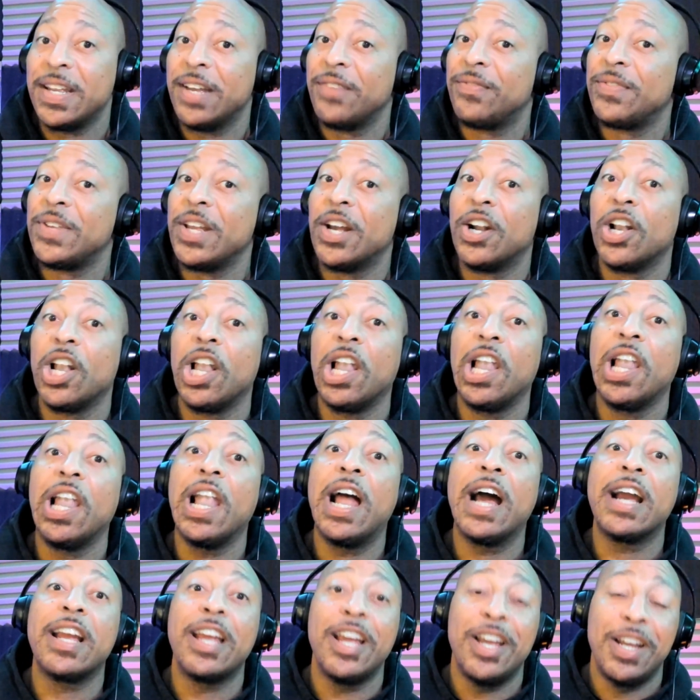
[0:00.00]
If you're
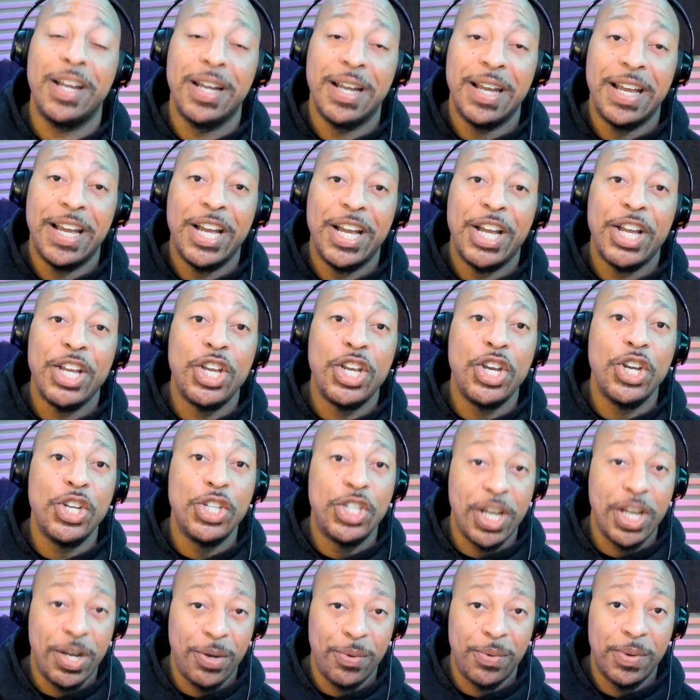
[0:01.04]
lucky, you
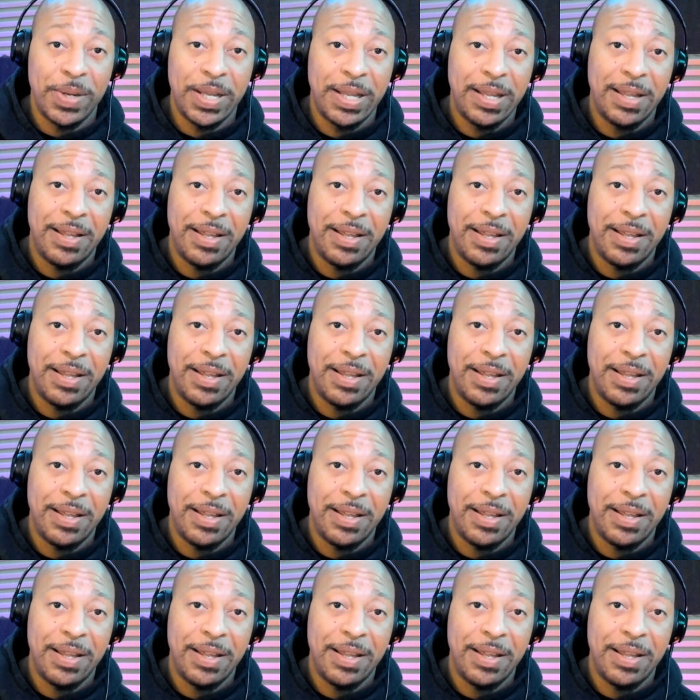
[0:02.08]
do.